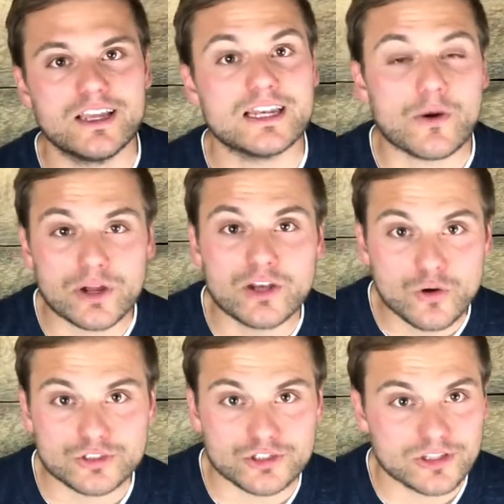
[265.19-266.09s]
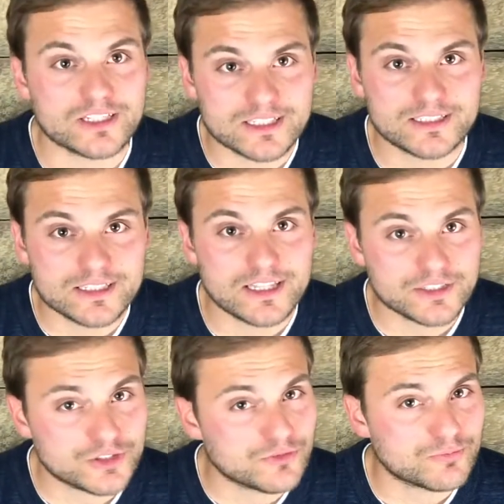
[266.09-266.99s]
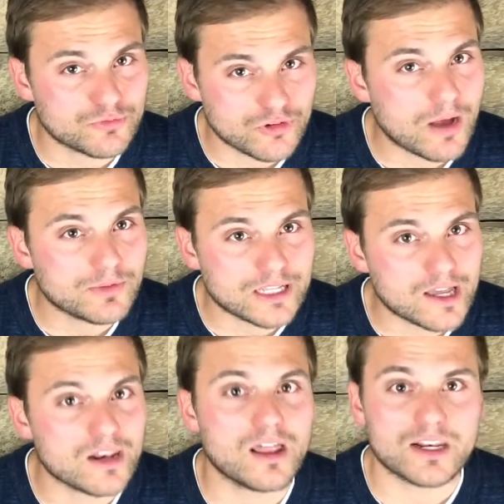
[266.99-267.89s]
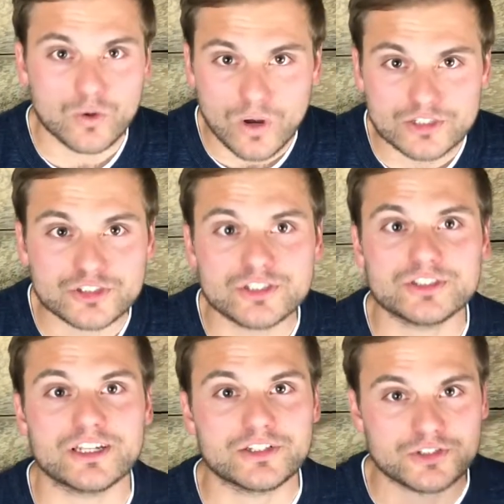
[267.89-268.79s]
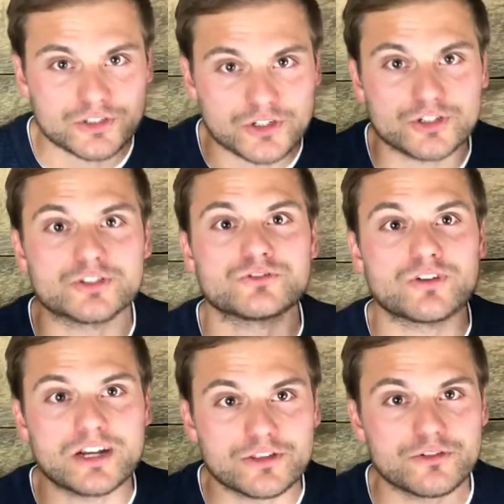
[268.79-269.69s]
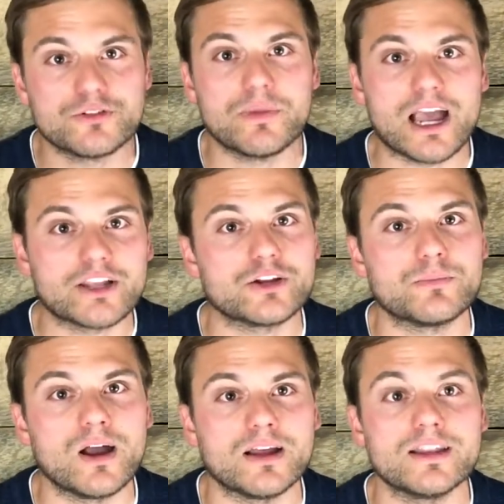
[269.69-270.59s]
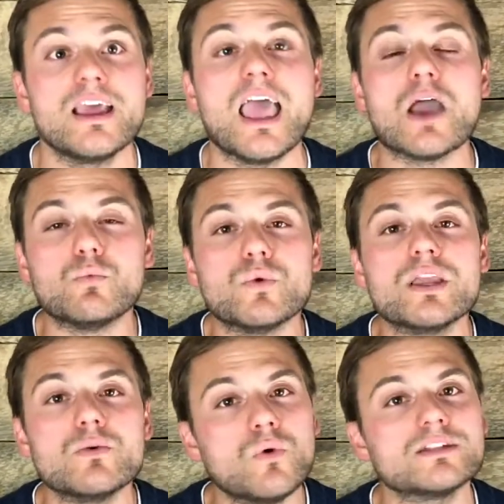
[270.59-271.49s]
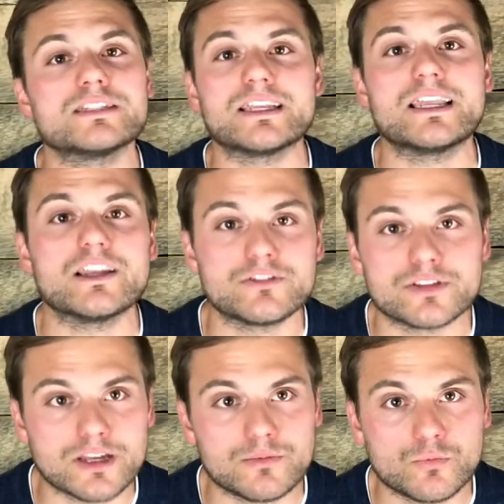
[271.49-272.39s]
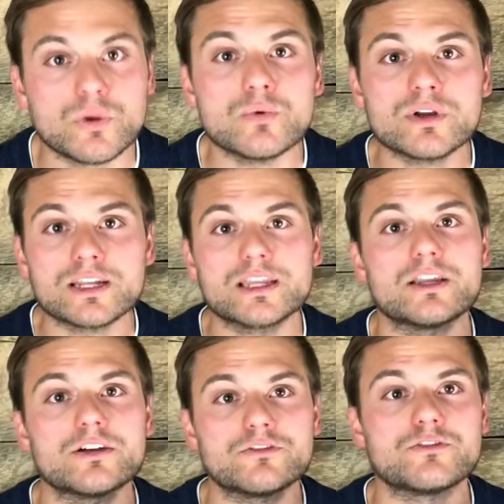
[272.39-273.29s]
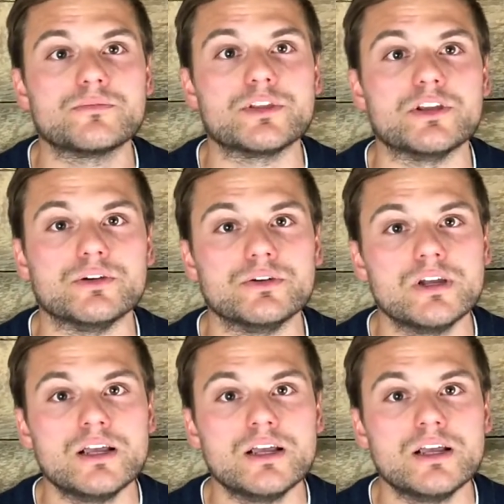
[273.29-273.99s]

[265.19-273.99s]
Now, I know as you're listening to this, you've probably got a lot of questions and concerns running through the back of your mind, and we want to hear them. We want to hear from you.